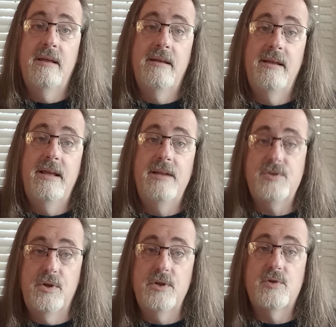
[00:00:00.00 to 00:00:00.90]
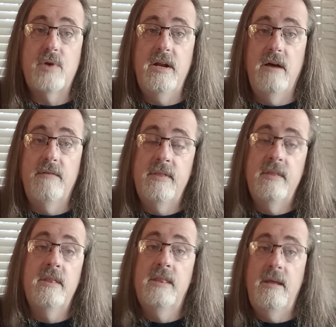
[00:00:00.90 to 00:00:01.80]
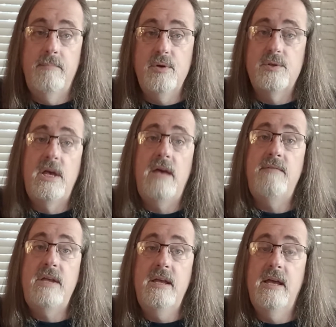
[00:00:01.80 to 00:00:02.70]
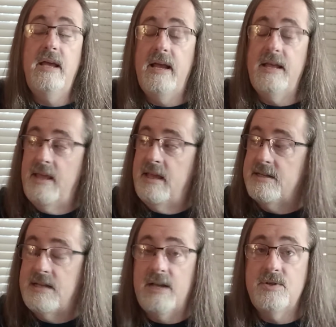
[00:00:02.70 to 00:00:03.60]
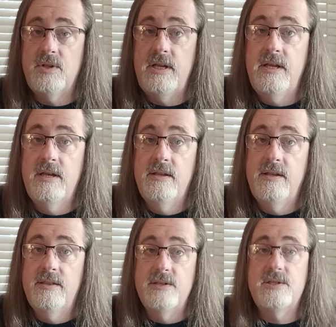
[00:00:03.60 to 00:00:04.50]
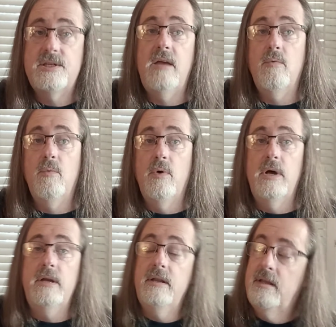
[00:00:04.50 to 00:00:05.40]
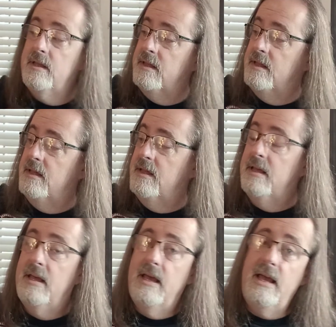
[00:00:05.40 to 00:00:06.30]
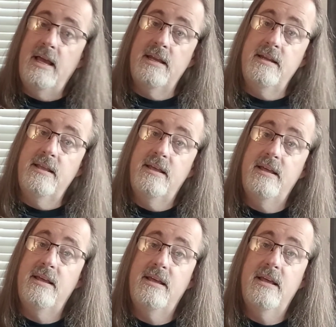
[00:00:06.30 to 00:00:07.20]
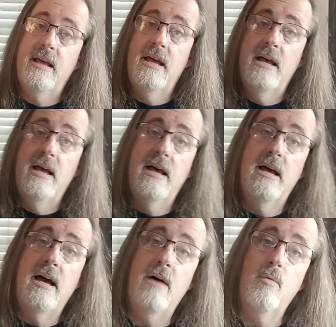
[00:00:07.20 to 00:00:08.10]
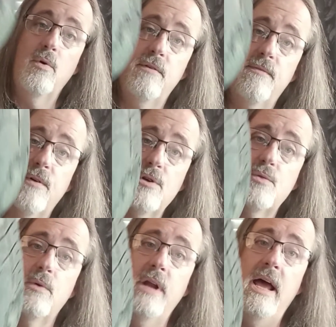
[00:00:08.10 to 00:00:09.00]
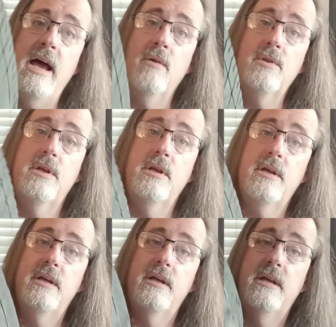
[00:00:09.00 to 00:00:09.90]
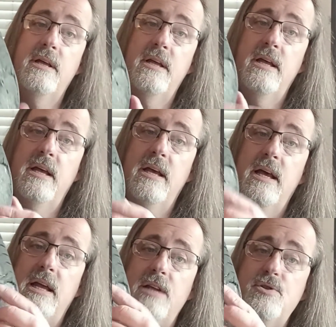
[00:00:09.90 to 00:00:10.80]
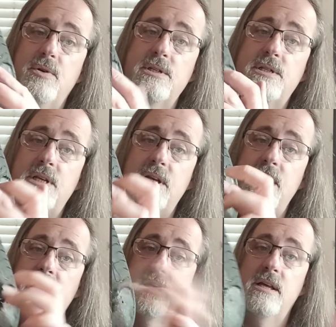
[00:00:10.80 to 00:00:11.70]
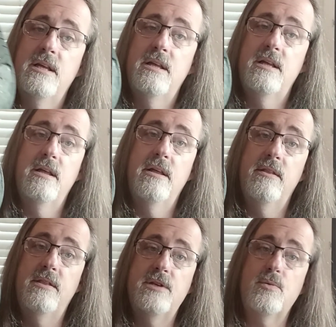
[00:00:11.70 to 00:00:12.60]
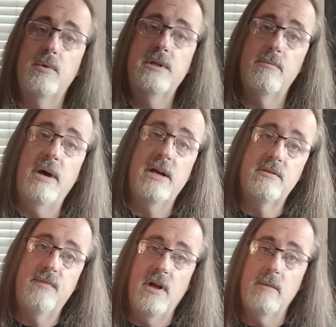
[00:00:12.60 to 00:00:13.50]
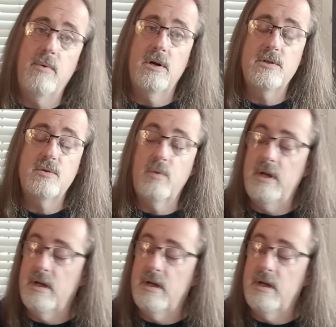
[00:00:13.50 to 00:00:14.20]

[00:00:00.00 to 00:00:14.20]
It's a good trade-off. That boot's heavy, and that is actually the second one. And I wore the first one out, and as you can see, this one is about to fall apart as well.